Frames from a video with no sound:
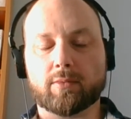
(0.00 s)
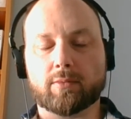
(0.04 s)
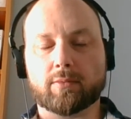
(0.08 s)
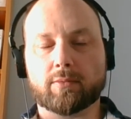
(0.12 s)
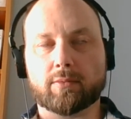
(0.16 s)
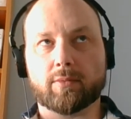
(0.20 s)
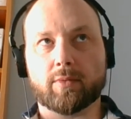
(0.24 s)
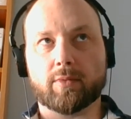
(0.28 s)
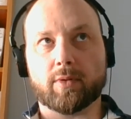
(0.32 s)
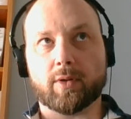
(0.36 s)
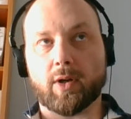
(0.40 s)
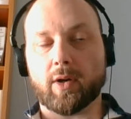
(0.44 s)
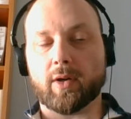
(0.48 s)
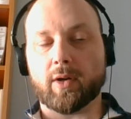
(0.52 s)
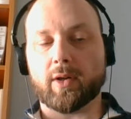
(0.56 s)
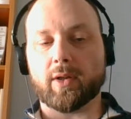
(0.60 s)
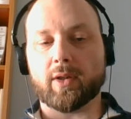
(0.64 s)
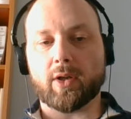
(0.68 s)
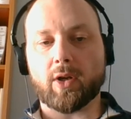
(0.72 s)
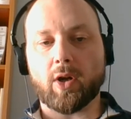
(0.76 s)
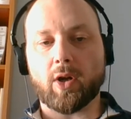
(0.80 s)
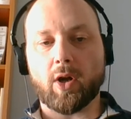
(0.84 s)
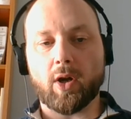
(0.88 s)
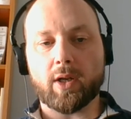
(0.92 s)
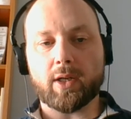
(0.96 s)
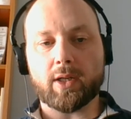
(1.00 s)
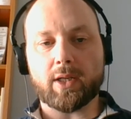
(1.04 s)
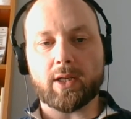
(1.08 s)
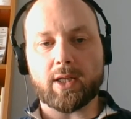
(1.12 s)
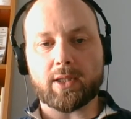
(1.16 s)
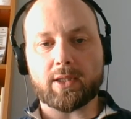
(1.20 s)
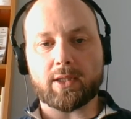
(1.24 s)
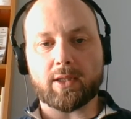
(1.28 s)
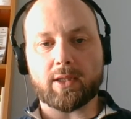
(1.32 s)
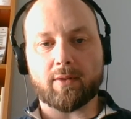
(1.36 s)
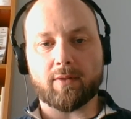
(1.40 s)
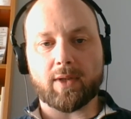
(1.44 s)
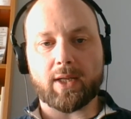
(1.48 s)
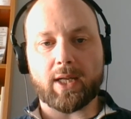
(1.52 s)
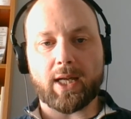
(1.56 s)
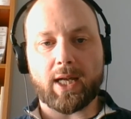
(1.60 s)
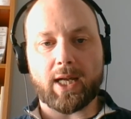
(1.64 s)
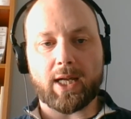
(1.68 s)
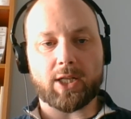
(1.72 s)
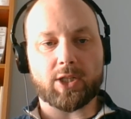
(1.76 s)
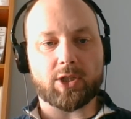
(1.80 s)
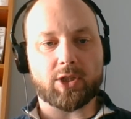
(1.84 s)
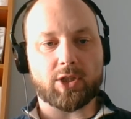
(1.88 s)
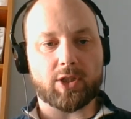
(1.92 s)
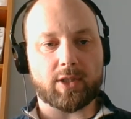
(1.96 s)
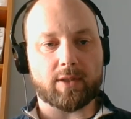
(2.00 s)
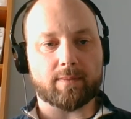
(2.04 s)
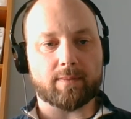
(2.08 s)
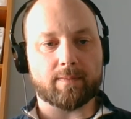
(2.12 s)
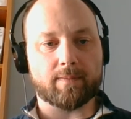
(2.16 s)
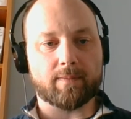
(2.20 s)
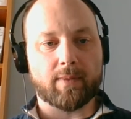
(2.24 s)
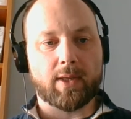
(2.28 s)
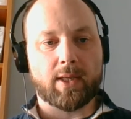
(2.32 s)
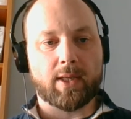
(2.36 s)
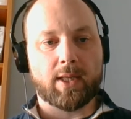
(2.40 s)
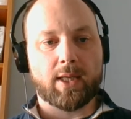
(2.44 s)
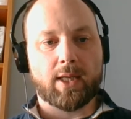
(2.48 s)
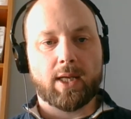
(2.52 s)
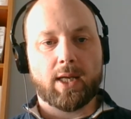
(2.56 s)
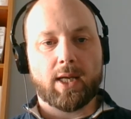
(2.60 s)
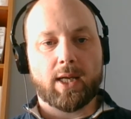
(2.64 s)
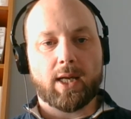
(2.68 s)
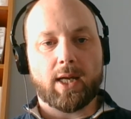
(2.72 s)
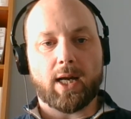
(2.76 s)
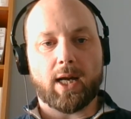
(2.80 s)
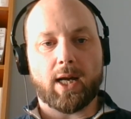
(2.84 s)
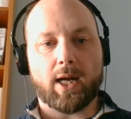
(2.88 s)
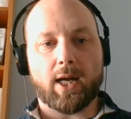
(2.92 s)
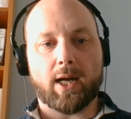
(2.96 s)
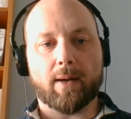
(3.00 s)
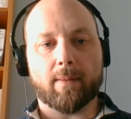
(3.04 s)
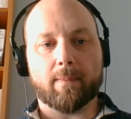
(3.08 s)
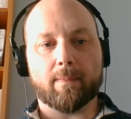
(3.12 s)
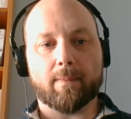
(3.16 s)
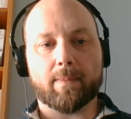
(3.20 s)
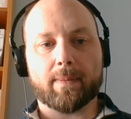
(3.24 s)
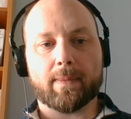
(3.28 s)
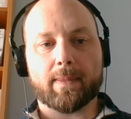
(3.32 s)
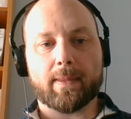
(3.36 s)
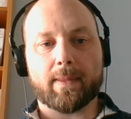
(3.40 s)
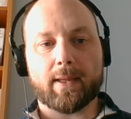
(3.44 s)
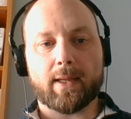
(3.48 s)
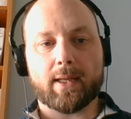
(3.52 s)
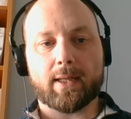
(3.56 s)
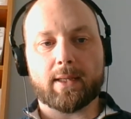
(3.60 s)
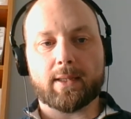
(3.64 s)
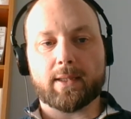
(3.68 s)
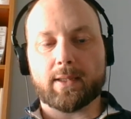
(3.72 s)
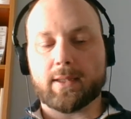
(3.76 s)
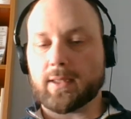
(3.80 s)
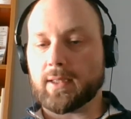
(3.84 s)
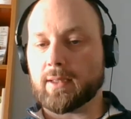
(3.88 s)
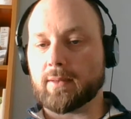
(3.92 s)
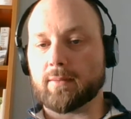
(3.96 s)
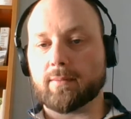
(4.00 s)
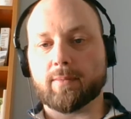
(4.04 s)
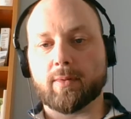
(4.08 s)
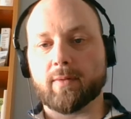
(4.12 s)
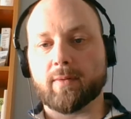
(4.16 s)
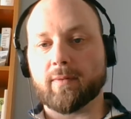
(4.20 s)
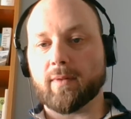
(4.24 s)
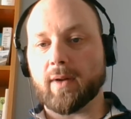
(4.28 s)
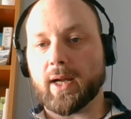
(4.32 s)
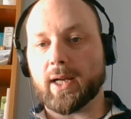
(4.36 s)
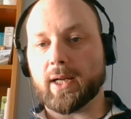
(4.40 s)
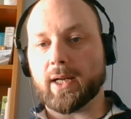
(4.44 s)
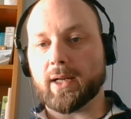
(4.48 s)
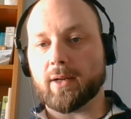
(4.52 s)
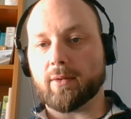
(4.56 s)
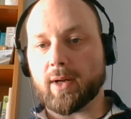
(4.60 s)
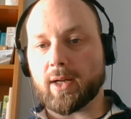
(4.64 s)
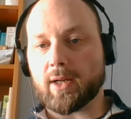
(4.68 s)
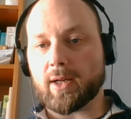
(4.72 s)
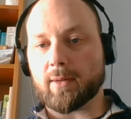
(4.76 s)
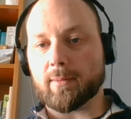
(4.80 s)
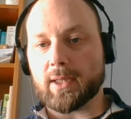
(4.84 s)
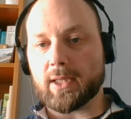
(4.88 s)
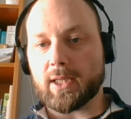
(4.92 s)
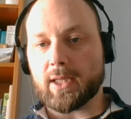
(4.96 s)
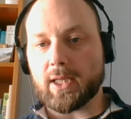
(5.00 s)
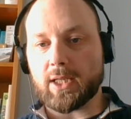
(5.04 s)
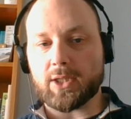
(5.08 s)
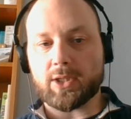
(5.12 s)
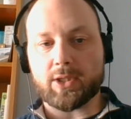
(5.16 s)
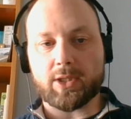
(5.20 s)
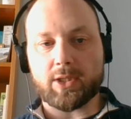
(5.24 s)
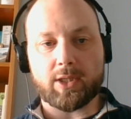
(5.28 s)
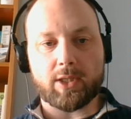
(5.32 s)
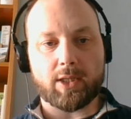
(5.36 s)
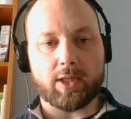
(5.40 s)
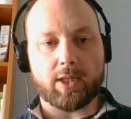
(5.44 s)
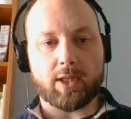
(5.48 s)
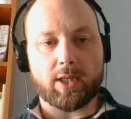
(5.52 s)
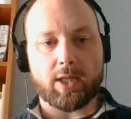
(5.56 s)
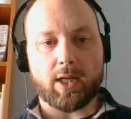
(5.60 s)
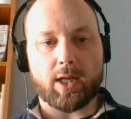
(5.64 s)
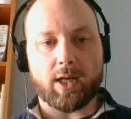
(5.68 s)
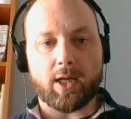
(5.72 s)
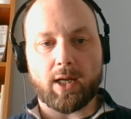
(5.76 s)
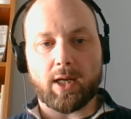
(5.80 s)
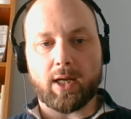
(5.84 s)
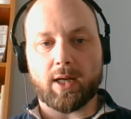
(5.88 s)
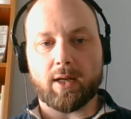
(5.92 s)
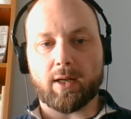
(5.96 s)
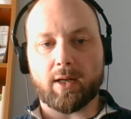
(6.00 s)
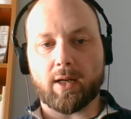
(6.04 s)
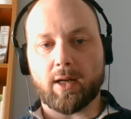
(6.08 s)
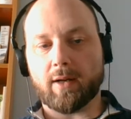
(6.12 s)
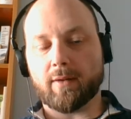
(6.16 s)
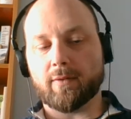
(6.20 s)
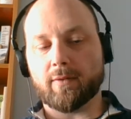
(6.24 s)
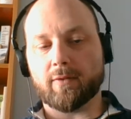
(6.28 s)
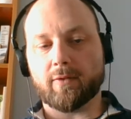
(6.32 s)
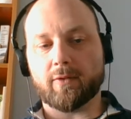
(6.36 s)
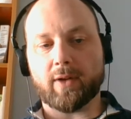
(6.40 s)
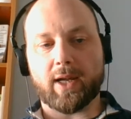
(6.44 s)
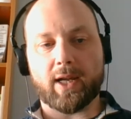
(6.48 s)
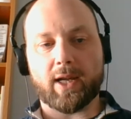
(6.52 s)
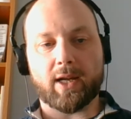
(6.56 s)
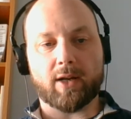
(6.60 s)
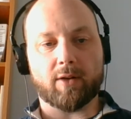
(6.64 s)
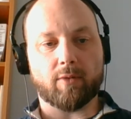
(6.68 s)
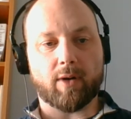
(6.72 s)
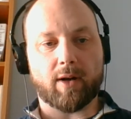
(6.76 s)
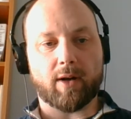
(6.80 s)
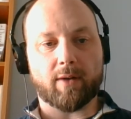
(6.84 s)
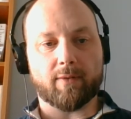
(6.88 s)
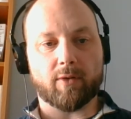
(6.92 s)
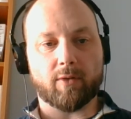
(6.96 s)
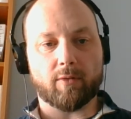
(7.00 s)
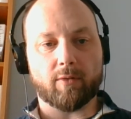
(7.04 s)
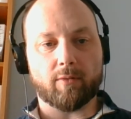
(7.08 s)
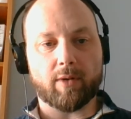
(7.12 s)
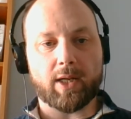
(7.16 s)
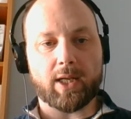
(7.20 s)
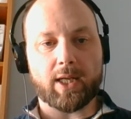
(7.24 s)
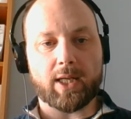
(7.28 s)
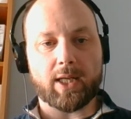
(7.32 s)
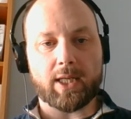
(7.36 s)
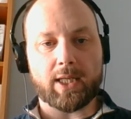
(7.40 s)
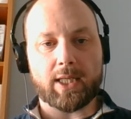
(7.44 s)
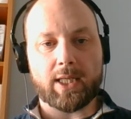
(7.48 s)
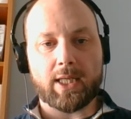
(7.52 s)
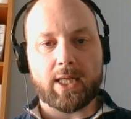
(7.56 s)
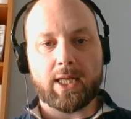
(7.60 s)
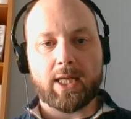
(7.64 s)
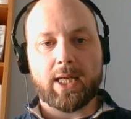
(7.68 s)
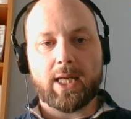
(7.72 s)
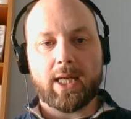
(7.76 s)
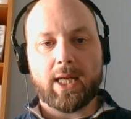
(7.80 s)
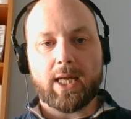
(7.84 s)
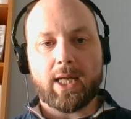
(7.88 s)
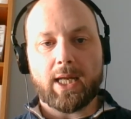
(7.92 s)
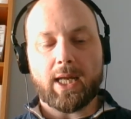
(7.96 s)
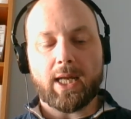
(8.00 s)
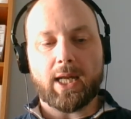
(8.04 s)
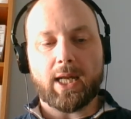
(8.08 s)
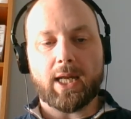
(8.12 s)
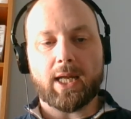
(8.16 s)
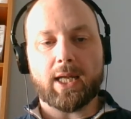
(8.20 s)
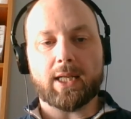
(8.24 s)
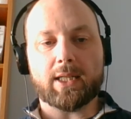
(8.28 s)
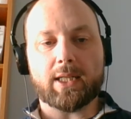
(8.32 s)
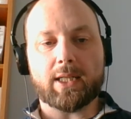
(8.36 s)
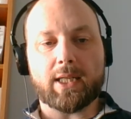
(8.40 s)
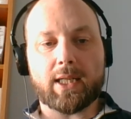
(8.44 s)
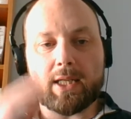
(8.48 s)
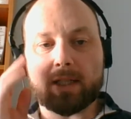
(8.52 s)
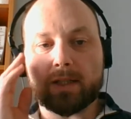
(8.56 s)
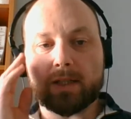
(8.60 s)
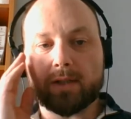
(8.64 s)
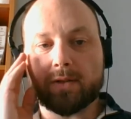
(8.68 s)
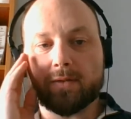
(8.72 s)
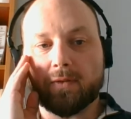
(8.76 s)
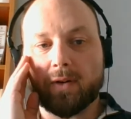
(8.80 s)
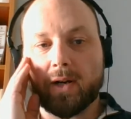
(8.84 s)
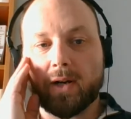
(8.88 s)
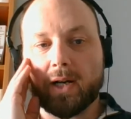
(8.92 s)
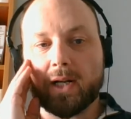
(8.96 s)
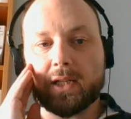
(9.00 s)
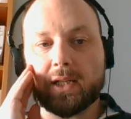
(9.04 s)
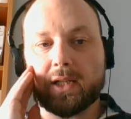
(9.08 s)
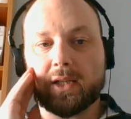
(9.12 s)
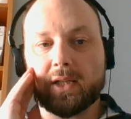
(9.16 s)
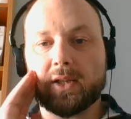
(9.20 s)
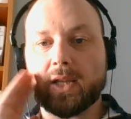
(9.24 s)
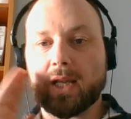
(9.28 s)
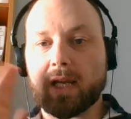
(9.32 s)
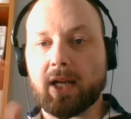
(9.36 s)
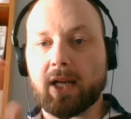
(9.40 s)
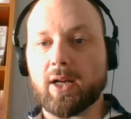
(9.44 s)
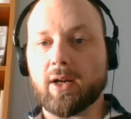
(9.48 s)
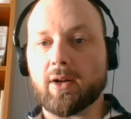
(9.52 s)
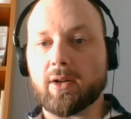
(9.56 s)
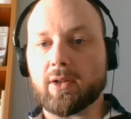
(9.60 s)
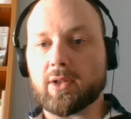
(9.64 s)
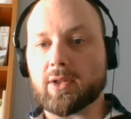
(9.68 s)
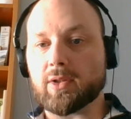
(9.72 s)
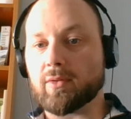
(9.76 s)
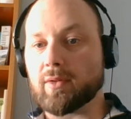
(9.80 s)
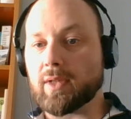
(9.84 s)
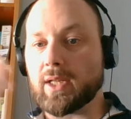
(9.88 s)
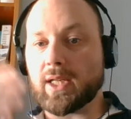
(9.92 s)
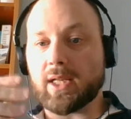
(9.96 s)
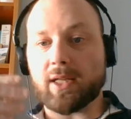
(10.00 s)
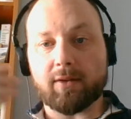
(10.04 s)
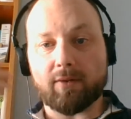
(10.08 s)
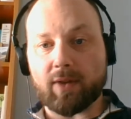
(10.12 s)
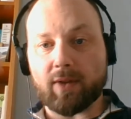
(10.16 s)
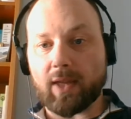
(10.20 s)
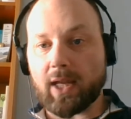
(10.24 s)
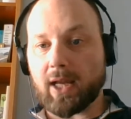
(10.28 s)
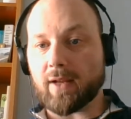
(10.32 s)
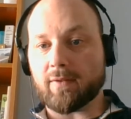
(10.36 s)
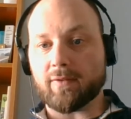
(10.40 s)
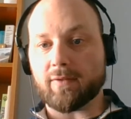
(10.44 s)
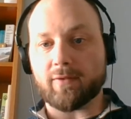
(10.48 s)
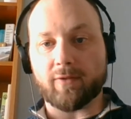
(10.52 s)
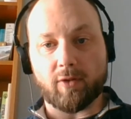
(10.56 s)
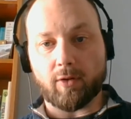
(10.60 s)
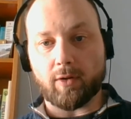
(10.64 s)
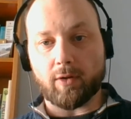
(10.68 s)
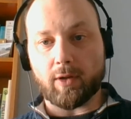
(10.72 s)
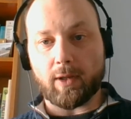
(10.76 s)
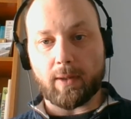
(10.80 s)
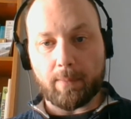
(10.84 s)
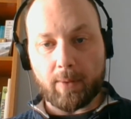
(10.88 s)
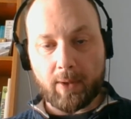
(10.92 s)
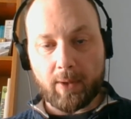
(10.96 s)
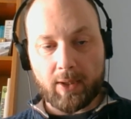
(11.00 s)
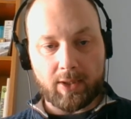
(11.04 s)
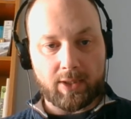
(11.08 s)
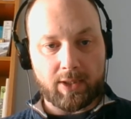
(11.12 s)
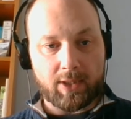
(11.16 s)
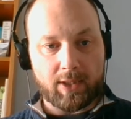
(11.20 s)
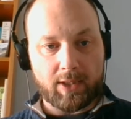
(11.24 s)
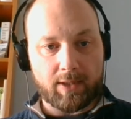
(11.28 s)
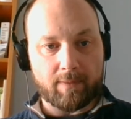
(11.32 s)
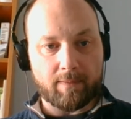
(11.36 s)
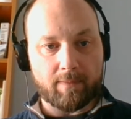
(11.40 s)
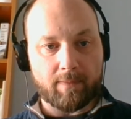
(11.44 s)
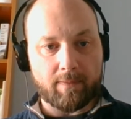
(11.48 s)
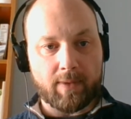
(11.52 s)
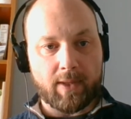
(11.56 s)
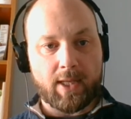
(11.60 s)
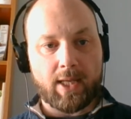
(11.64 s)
regarding the conduct of the action, can provide a recommendation of a referee, and is frankly there to give that full opinion.